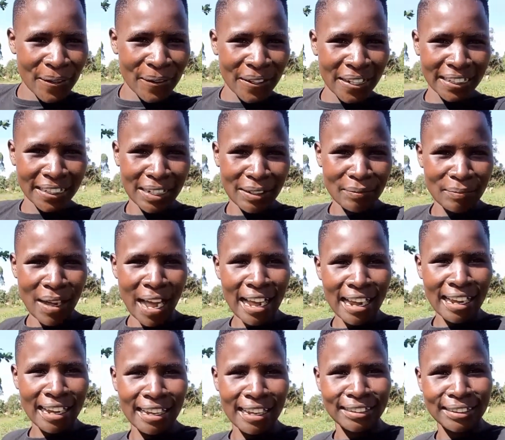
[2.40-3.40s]
Welcome back
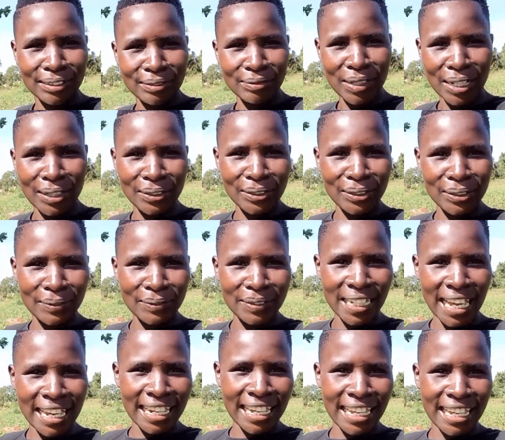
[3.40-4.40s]
to my YouTube
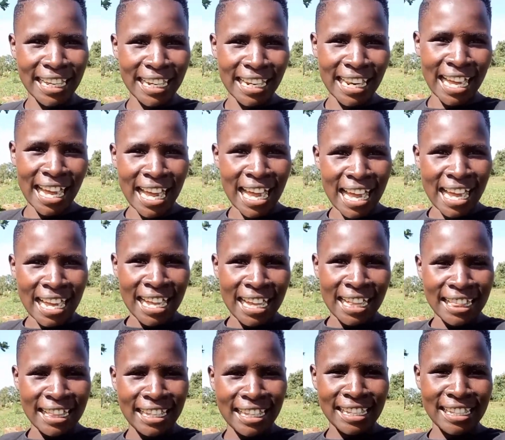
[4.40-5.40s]
channel.
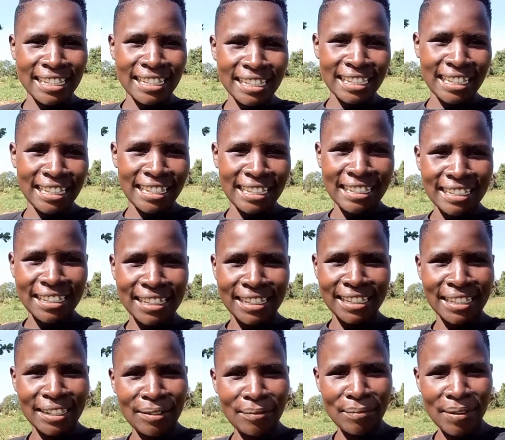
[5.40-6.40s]
This
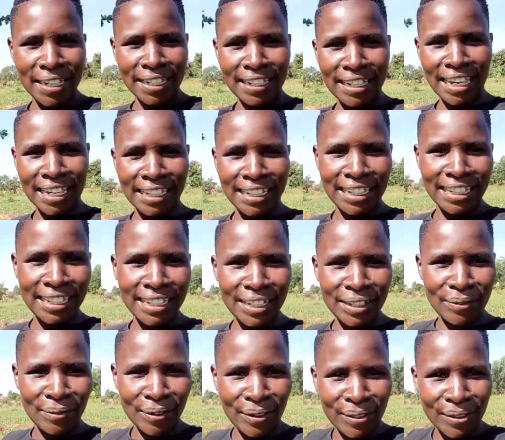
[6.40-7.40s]
is Maria Kidi.
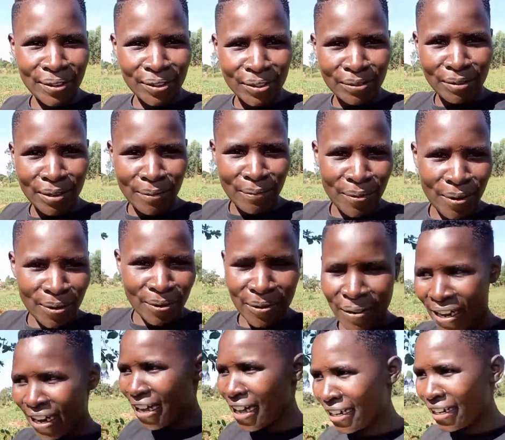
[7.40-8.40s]
For those people who
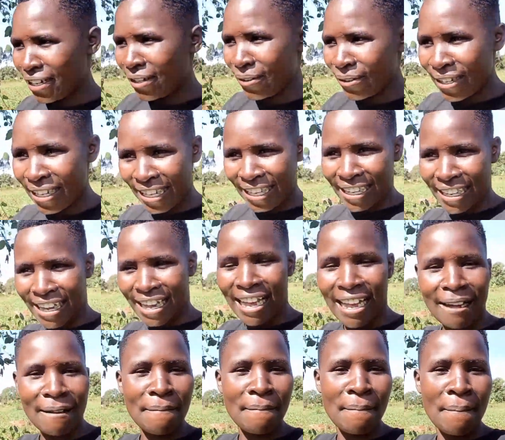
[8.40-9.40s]
are new here,
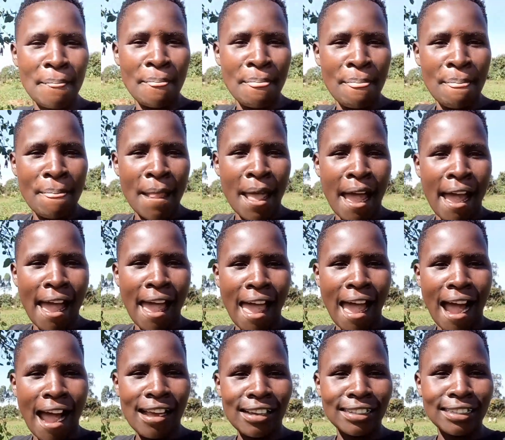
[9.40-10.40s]

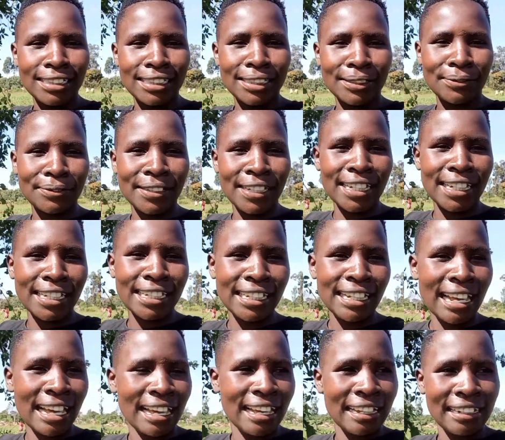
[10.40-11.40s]
it's very
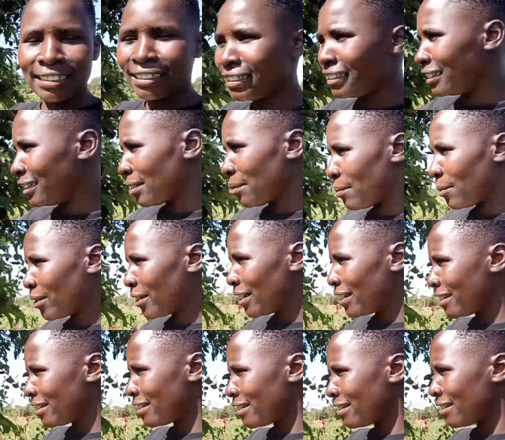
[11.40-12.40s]
early in the
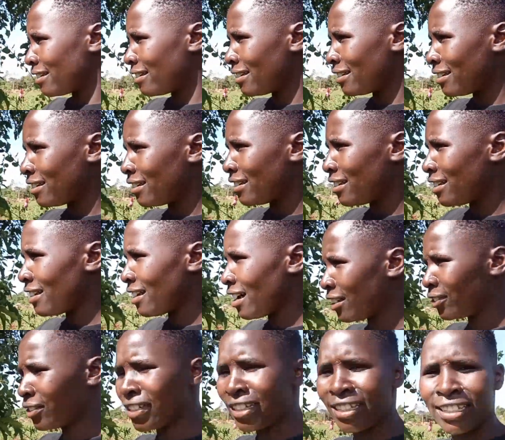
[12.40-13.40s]
morning.
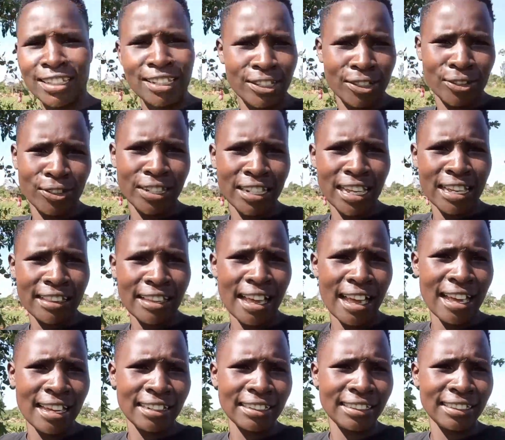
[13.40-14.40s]
Today it's not that
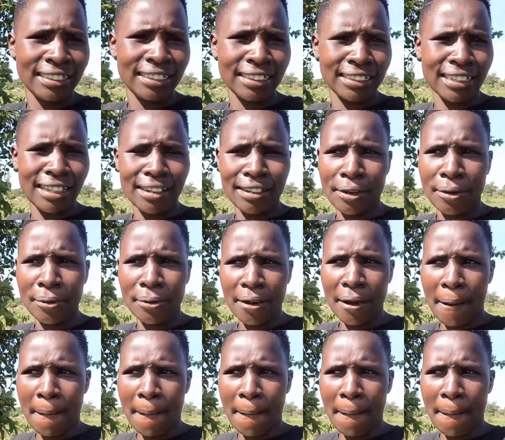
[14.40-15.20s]
early, it is around